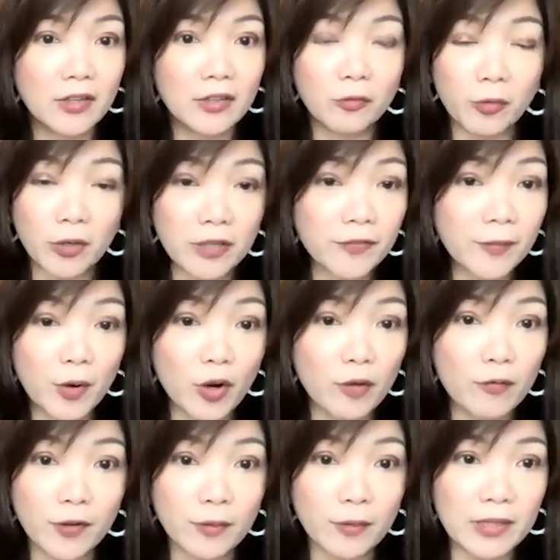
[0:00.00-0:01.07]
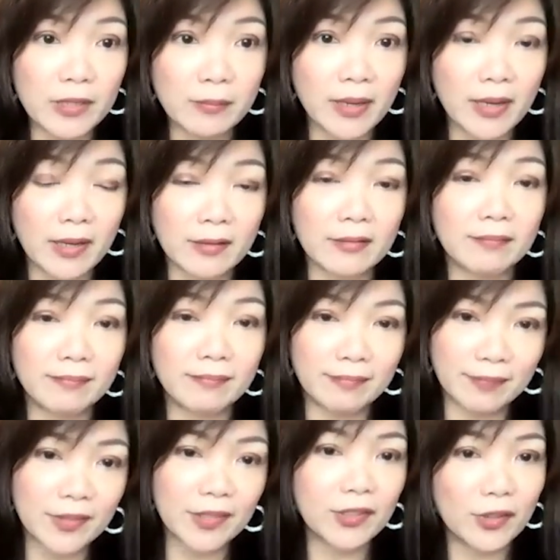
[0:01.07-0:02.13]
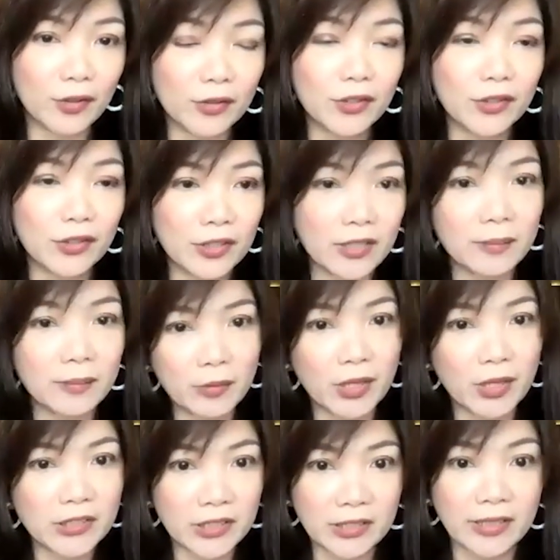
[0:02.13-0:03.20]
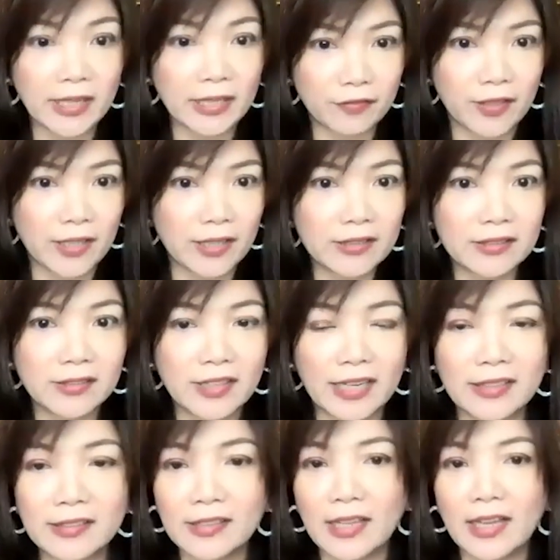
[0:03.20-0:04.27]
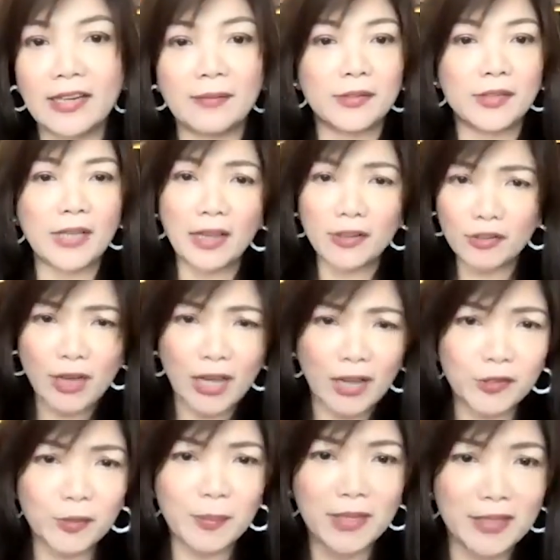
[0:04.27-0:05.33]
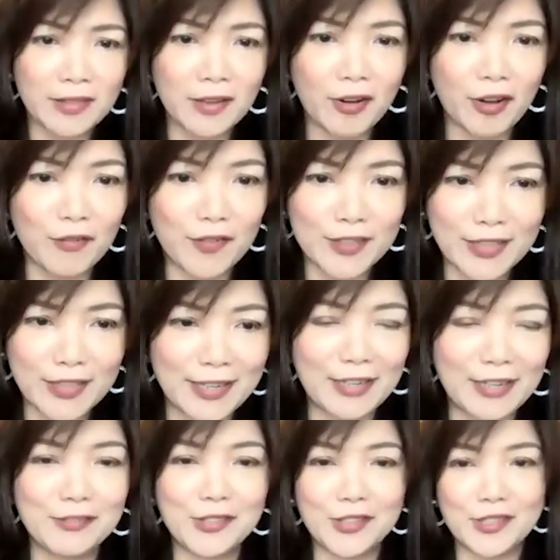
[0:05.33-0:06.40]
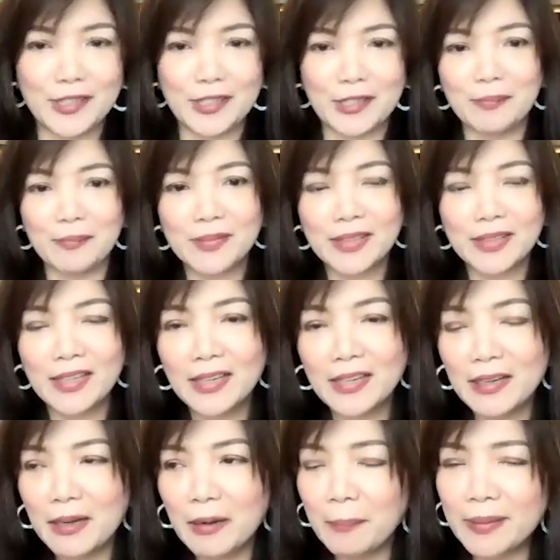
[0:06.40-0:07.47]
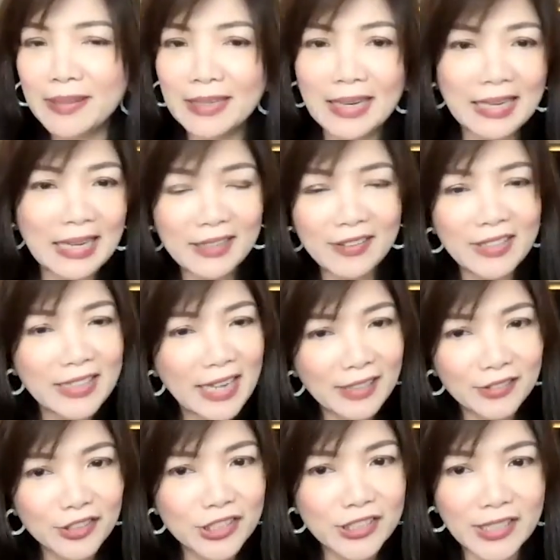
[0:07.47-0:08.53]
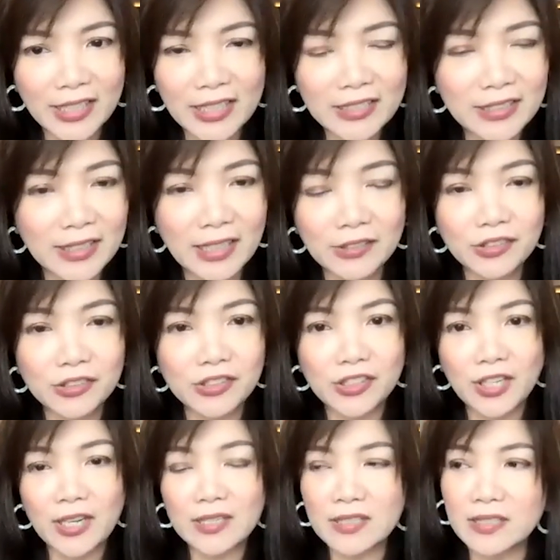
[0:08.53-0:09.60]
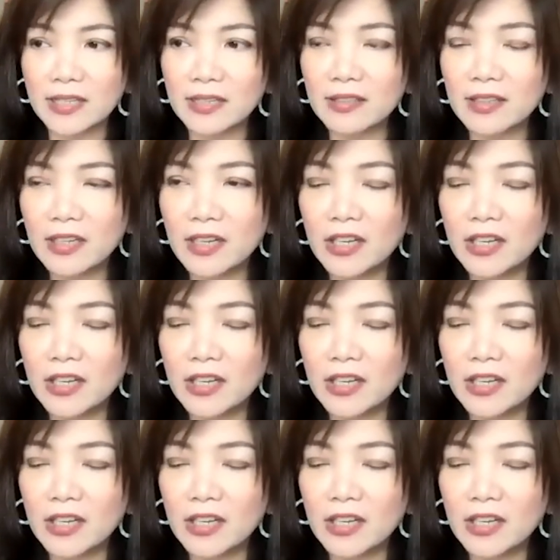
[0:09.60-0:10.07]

work from home for me meant, you're going to be watching Netflix, right? And you have to be in the office and I have to see it. But then I really had to change and I had to trust. And